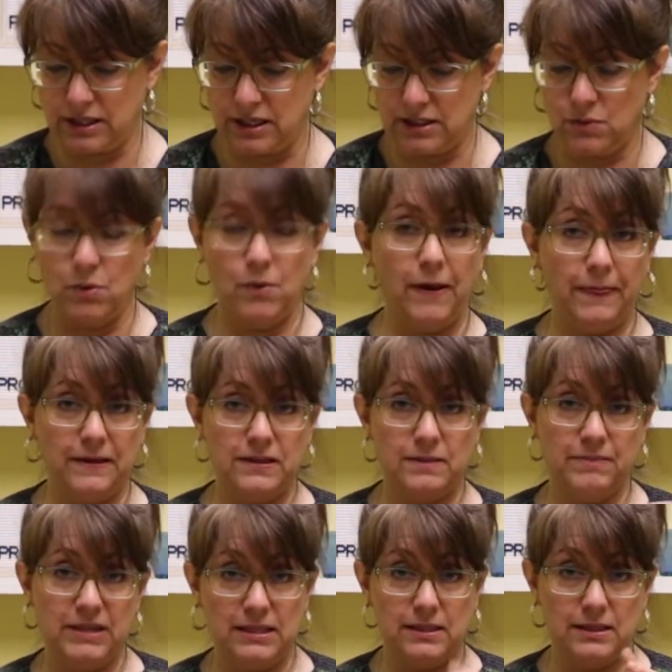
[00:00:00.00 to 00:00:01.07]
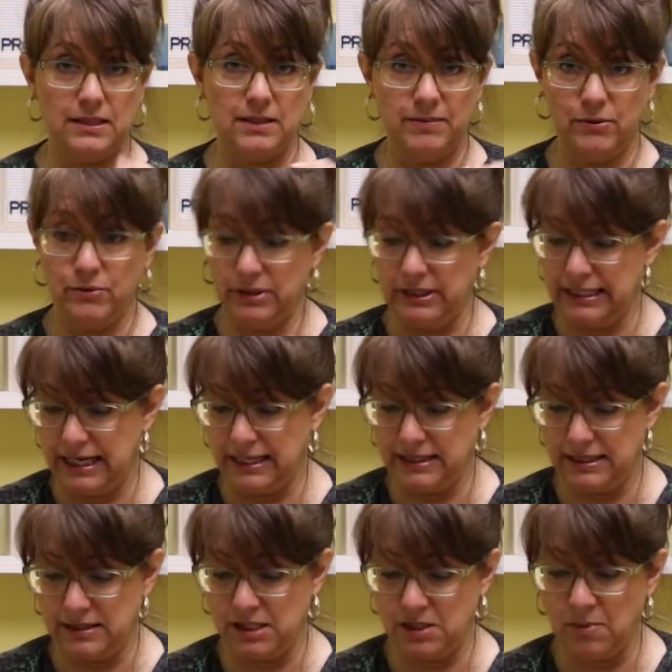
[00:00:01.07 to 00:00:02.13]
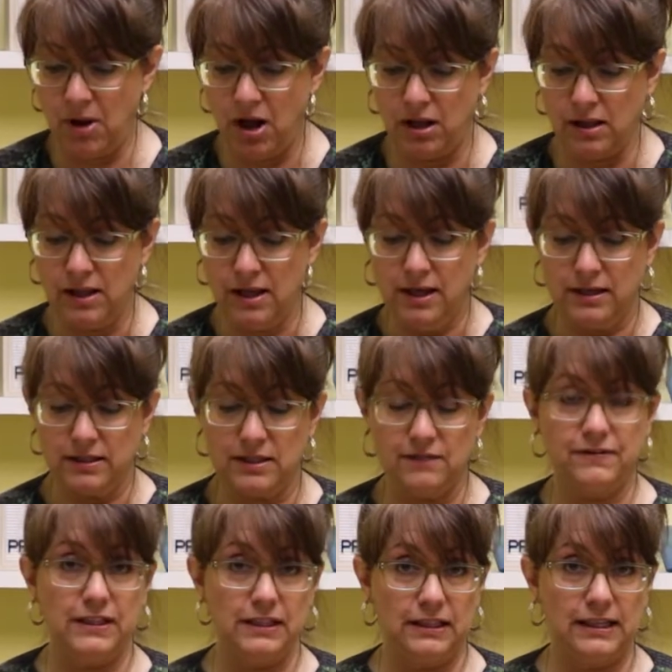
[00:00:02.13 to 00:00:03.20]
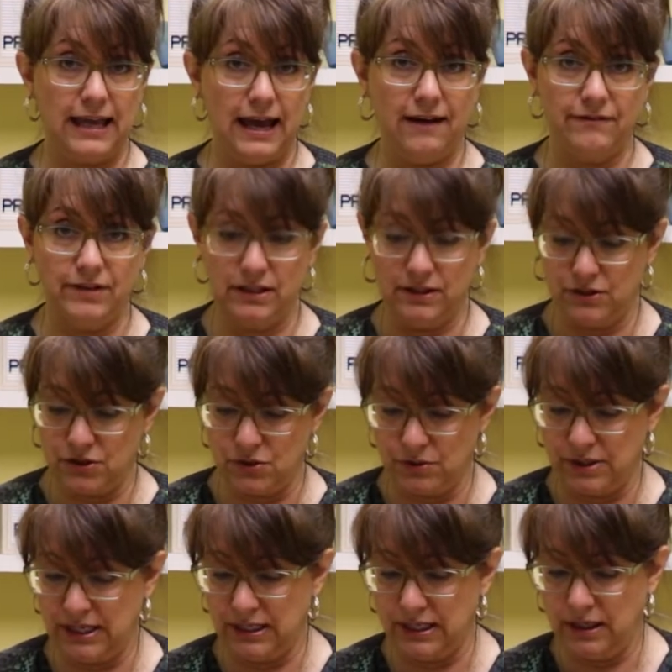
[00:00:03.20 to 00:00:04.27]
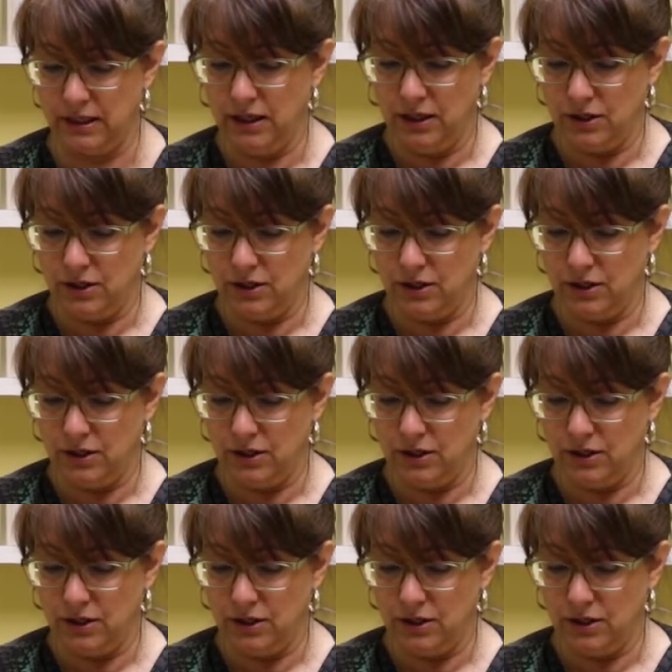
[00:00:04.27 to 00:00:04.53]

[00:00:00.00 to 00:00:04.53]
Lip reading: because we want these pieces to be really nice and small to fit in the cavity of the zucchini.